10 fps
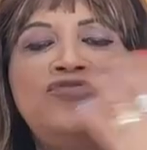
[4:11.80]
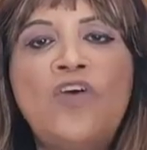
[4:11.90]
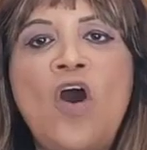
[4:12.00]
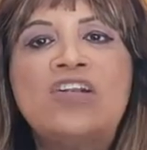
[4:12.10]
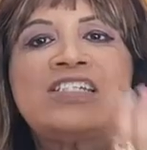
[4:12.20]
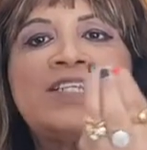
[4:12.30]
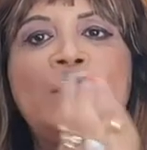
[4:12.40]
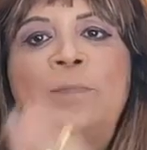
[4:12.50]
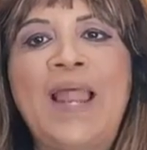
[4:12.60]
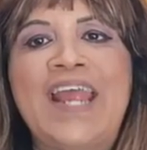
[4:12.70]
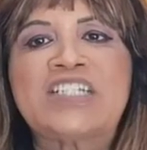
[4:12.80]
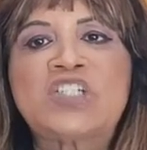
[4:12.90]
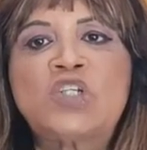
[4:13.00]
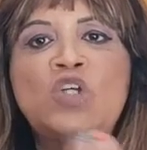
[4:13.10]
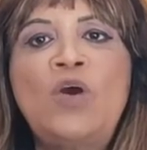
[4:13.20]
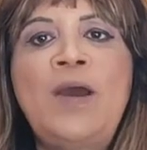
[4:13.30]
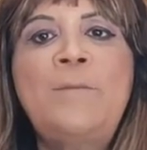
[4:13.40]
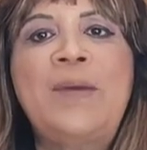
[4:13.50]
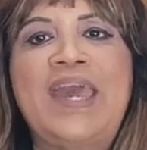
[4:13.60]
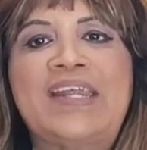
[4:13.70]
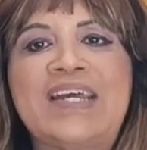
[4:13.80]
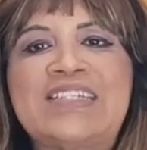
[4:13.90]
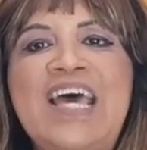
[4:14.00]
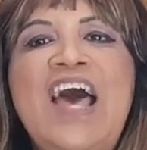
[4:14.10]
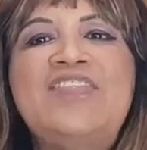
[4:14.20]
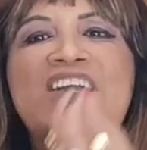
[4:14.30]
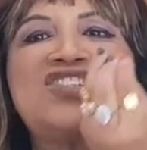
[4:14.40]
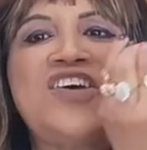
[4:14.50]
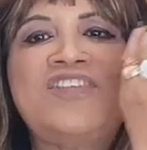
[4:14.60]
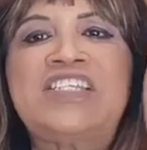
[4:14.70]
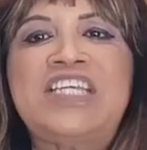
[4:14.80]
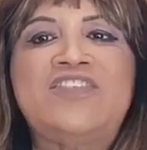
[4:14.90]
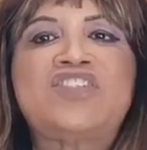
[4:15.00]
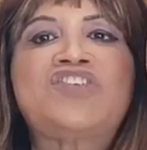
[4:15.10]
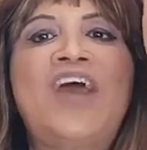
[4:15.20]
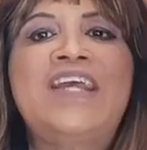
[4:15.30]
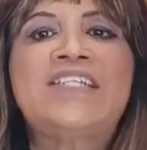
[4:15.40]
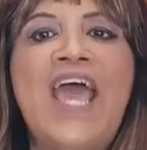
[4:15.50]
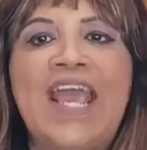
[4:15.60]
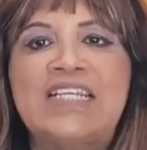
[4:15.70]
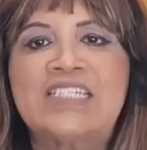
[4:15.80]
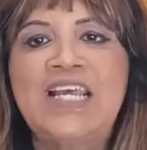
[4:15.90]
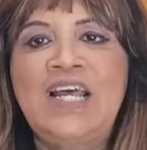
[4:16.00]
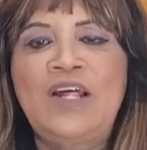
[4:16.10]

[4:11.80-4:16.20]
false templates to show her parents that she had received straight A's,